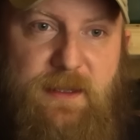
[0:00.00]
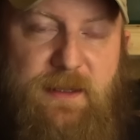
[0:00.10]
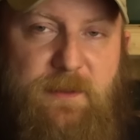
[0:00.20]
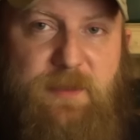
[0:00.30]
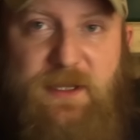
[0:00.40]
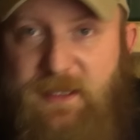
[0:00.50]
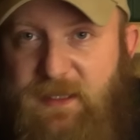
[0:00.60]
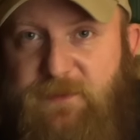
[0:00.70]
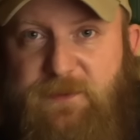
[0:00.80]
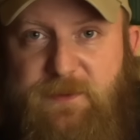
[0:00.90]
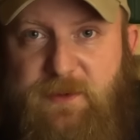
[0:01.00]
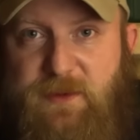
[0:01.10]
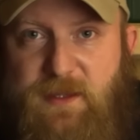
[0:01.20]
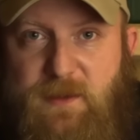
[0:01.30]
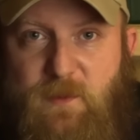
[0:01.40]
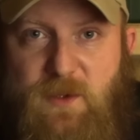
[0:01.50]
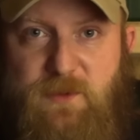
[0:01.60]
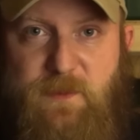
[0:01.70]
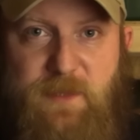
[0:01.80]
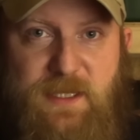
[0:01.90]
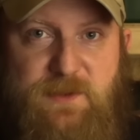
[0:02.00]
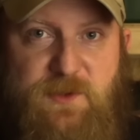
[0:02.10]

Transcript: the belief that it won't be